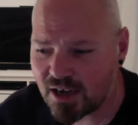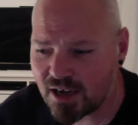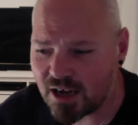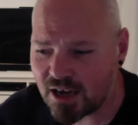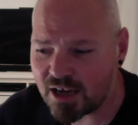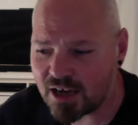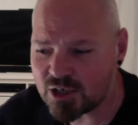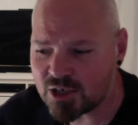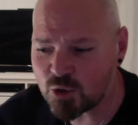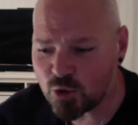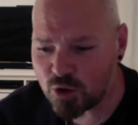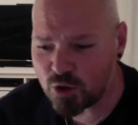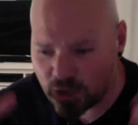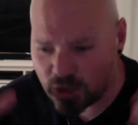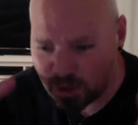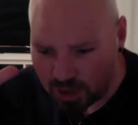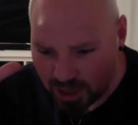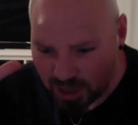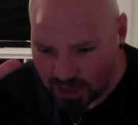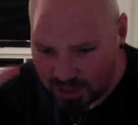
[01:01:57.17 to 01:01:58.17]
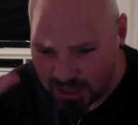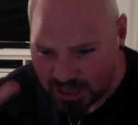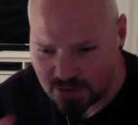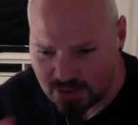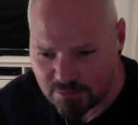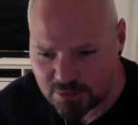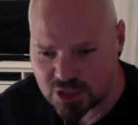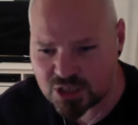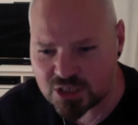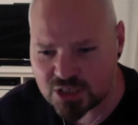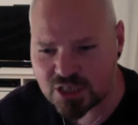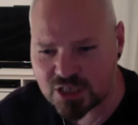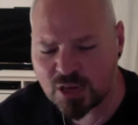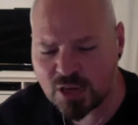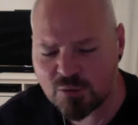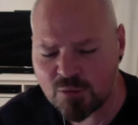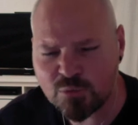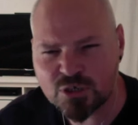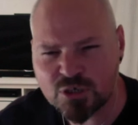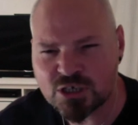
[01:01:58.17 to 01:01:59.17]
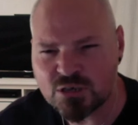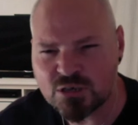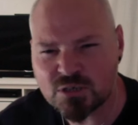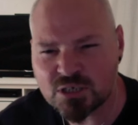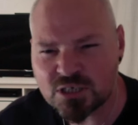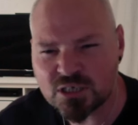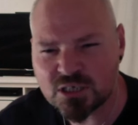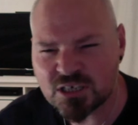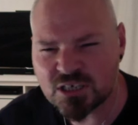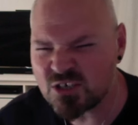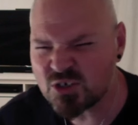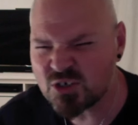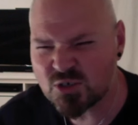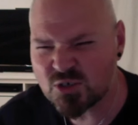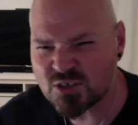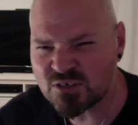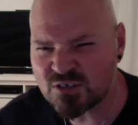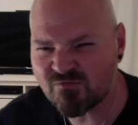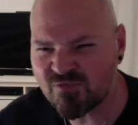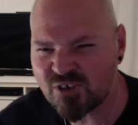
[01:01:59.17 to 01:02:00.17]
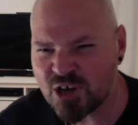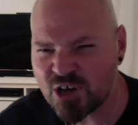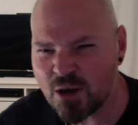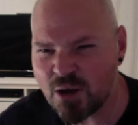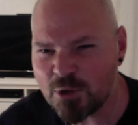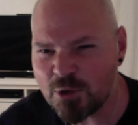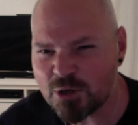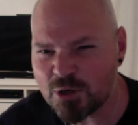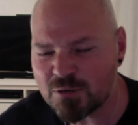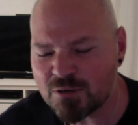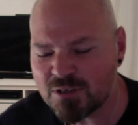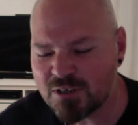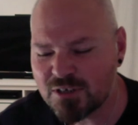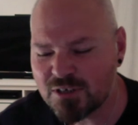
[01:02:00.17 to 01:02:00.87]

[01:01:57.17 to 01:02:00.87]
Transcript: And to look at the images that he produces is just phenomenal.